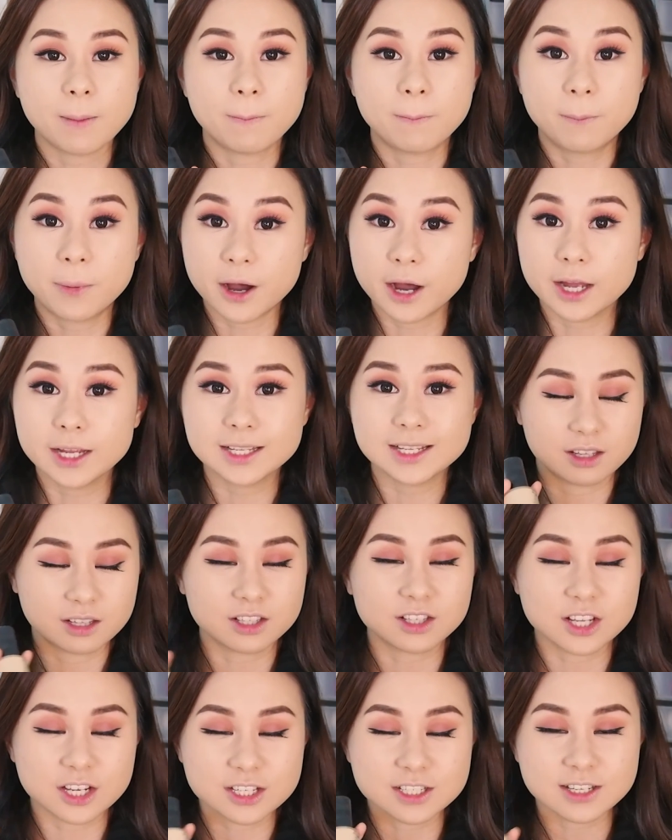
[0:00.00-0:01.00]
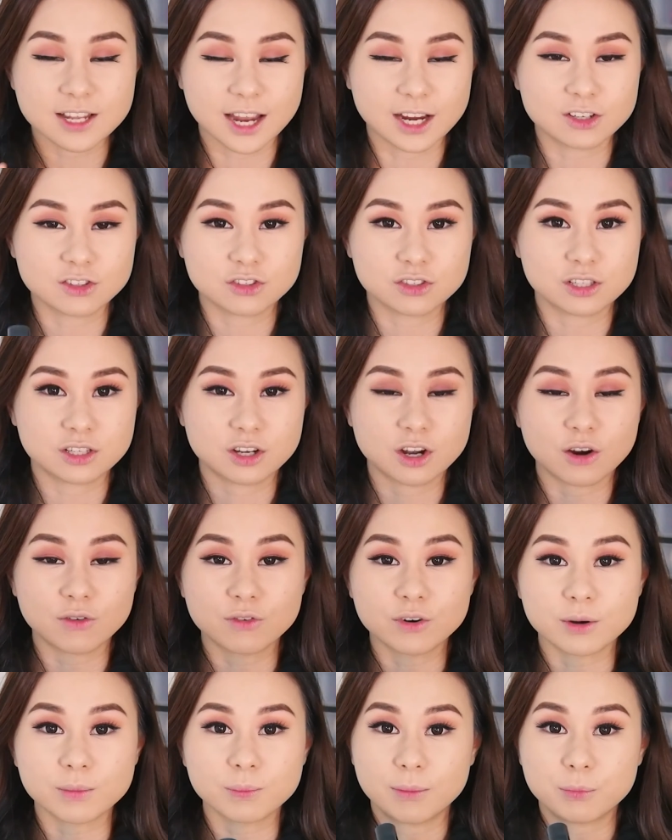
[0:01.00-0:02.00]
but it does actually
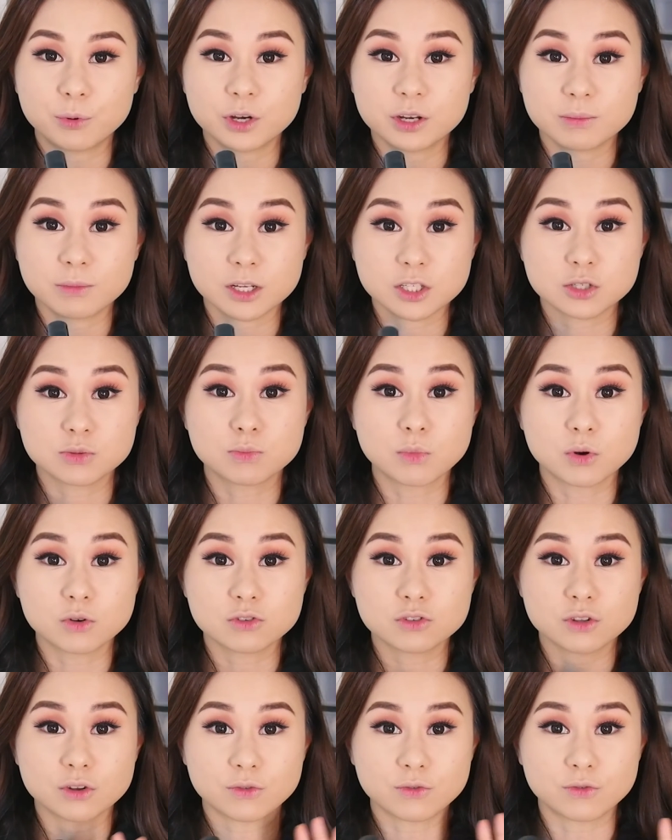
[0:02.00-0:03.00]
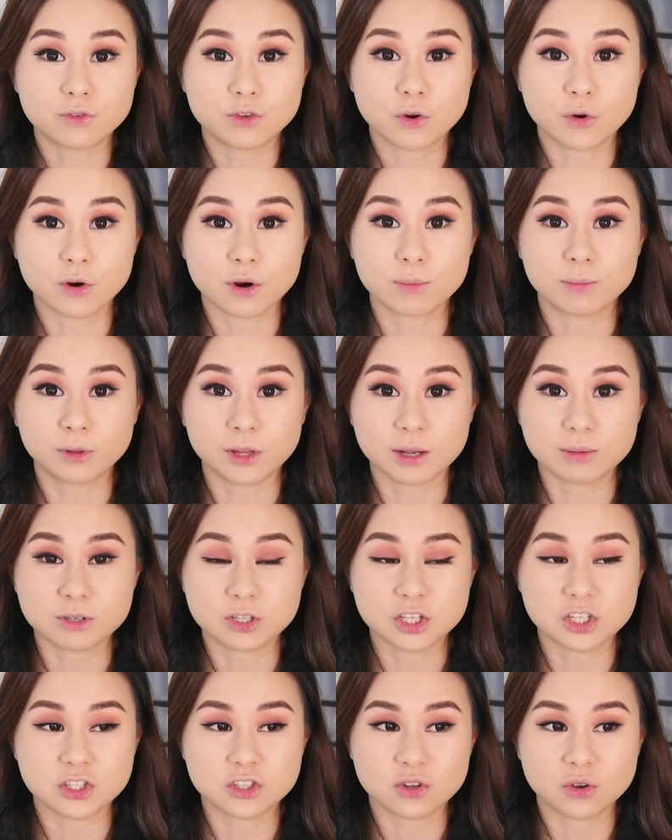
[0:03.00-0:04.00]
cover pretty much most of your
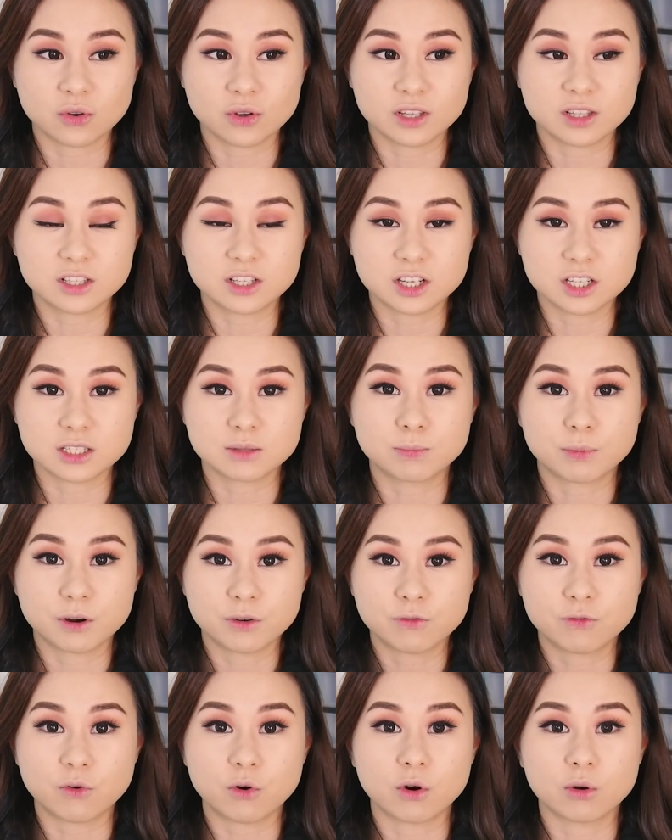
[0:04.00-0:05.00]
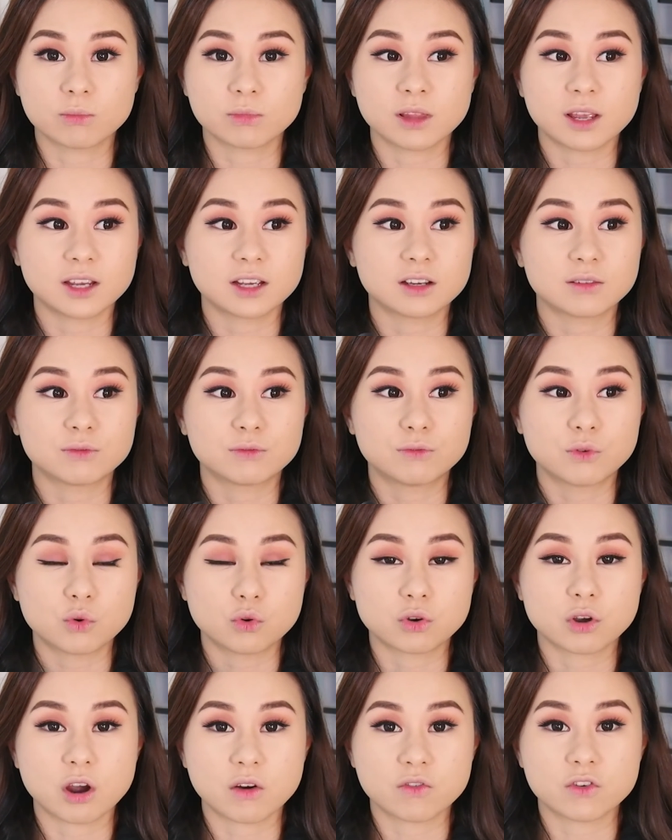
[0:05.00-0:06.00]
blemishes, so it does perform like a
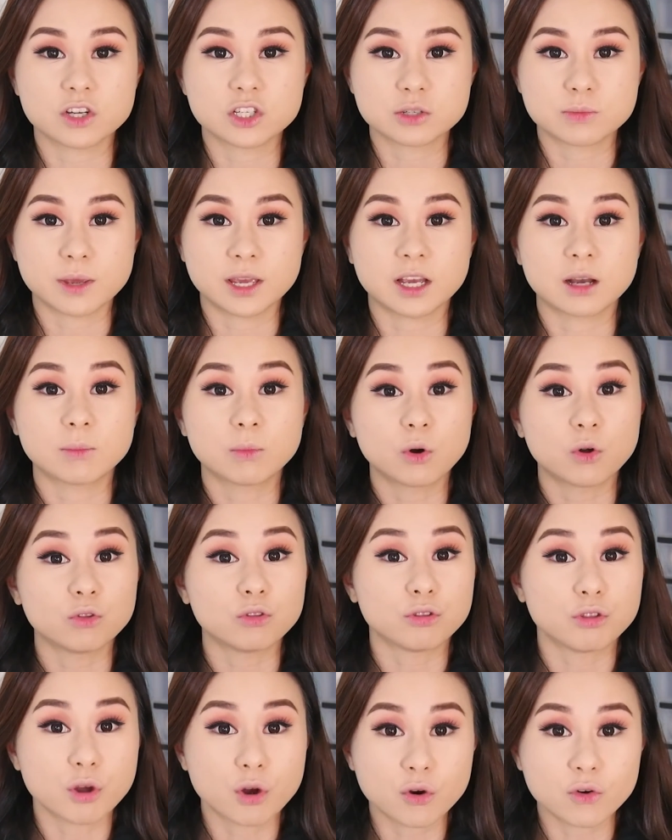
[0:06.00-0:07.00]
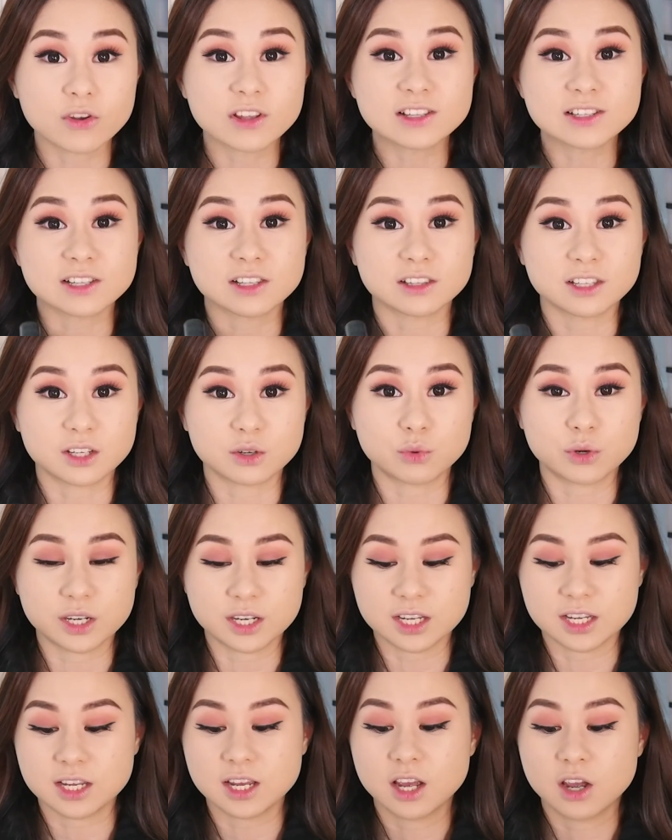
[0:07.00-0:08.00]
full coverage makeup, although it's a
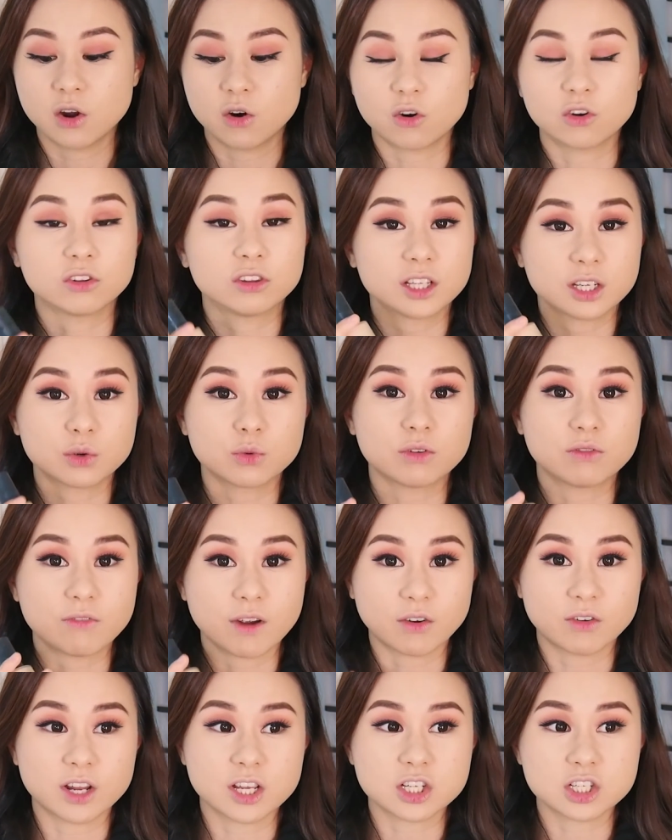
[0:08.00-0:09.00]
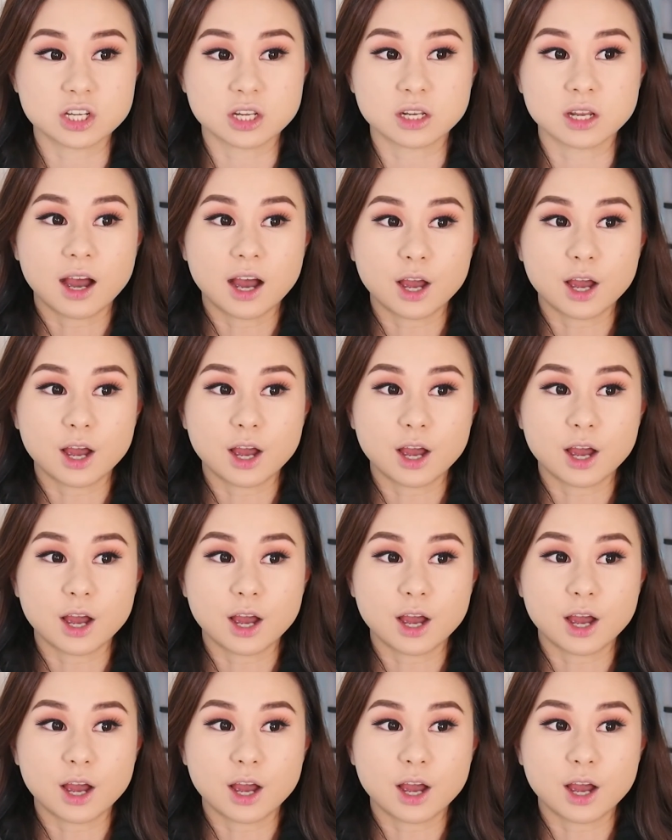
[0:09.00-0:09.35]
liquidy or liquid foundation.